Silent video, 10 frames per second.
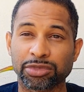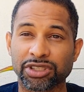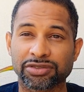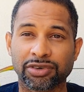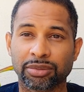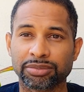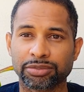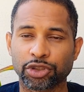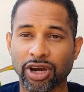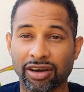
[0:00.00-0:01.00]
just
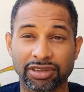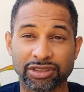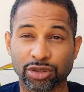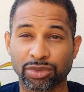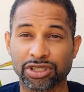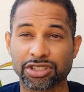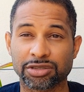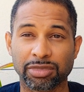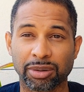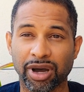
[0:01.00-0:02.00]
from traveling so
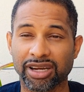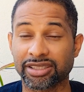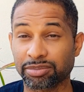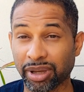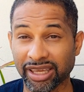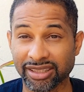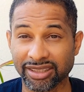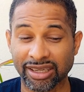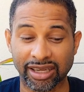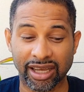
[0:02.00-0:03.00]
much. My body's in
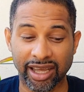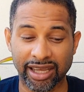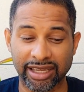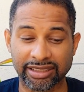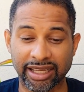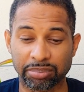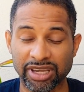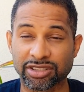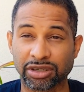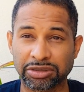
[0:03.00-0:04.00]
pain, and
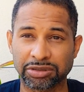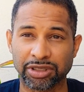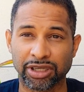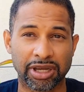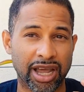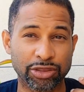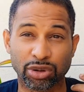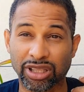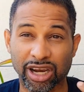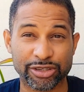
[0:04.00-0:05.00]
based on, I
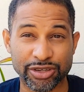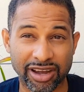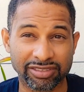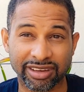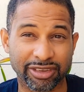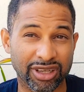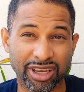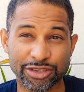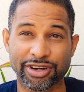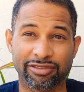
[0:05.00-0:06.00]
do a lot of traveling, I've done a
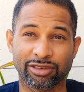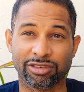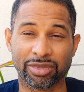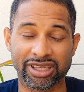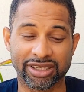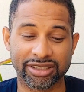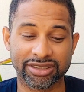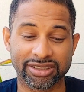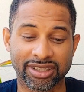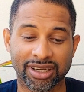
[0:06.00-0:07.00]
lot of traveling over my
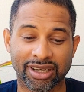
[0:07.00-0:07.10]
years,